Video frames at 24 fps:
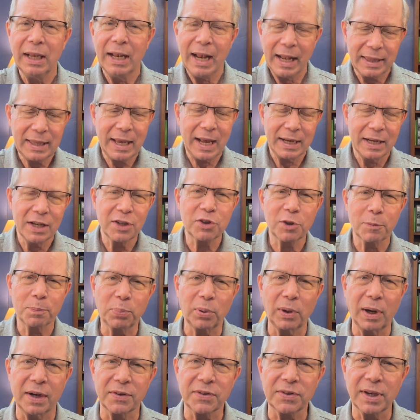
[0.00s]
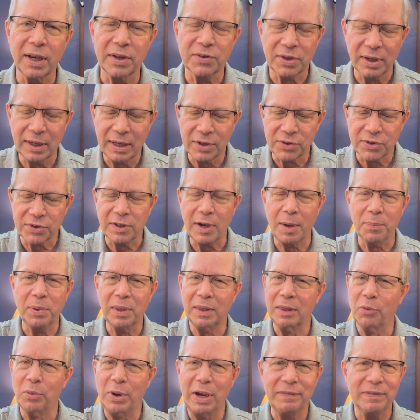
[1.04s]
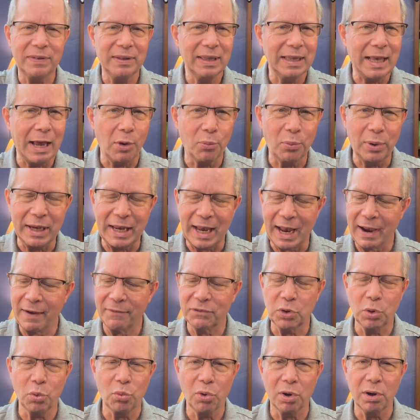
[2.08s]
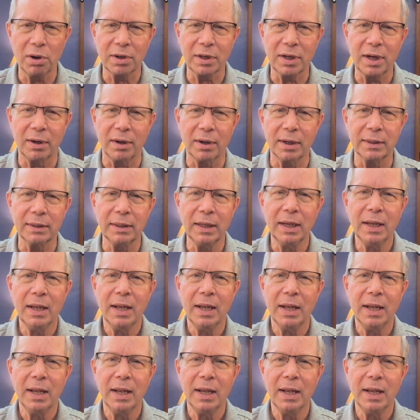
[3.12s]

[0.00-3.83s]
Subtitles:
And that is a process, and it's something that we have to work on.